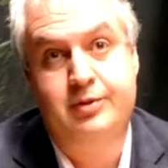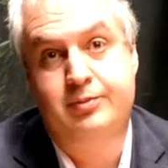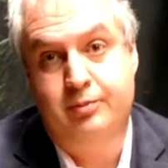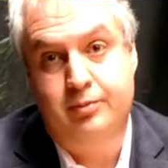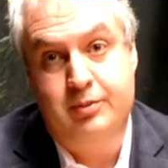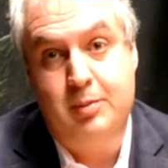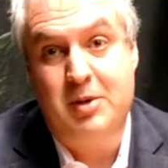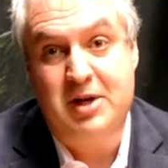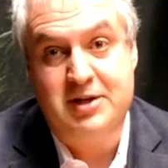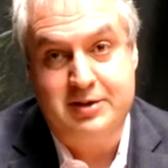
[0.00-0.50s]

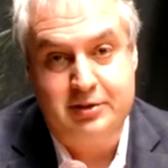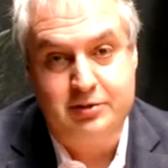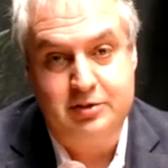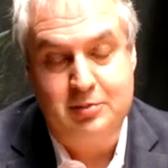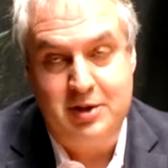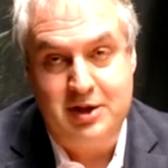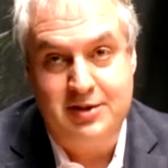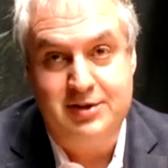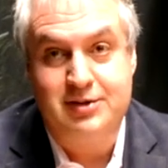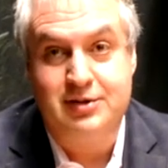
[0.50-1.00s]
That basically
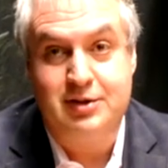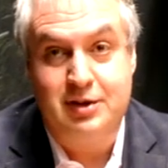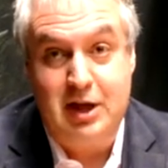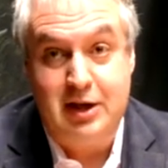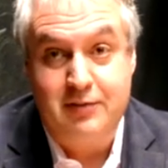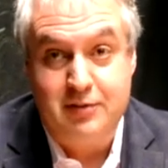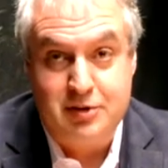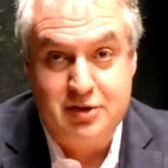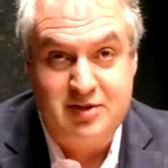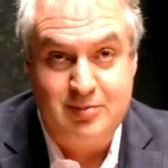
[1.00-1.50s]
means
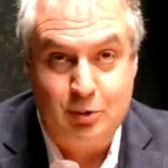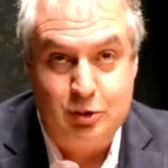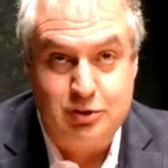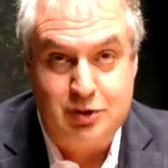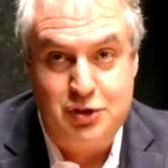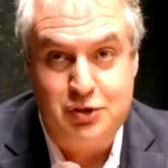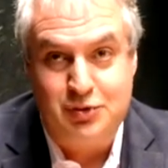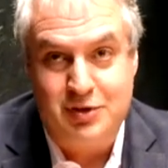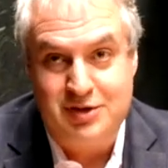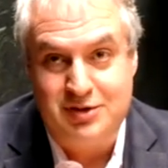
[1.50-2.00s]
even
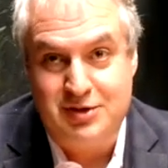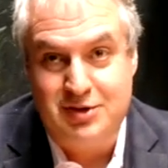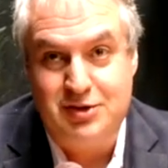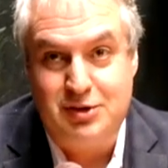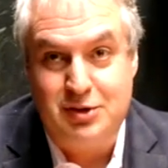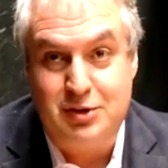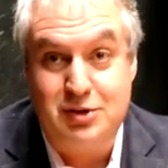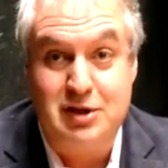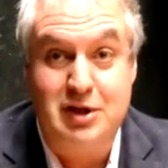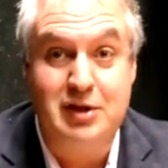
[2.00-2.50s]
smaller transistors,